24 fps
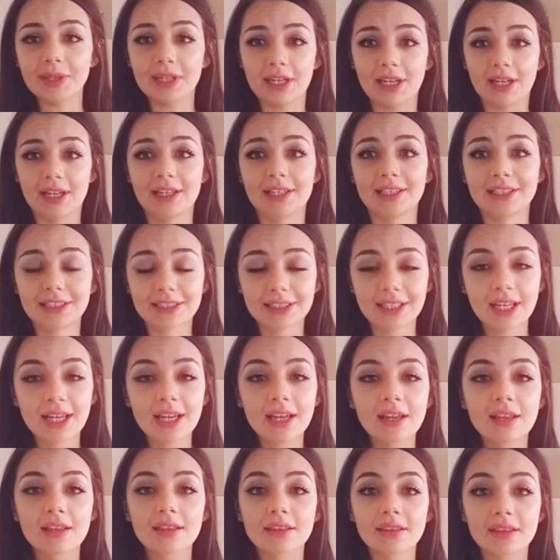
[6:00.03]
because
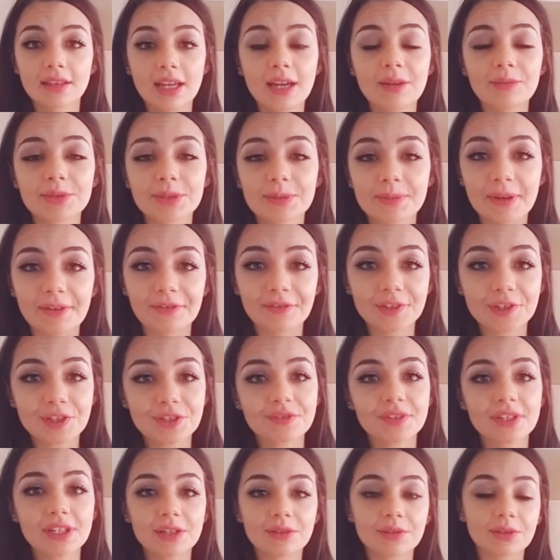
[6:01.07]
that was my
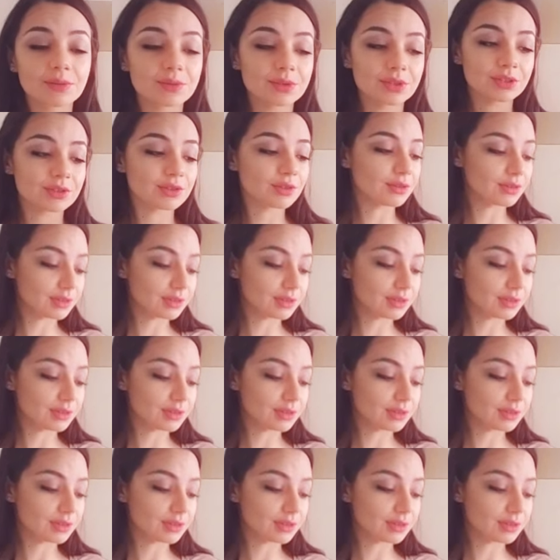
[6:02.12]
first video and it was a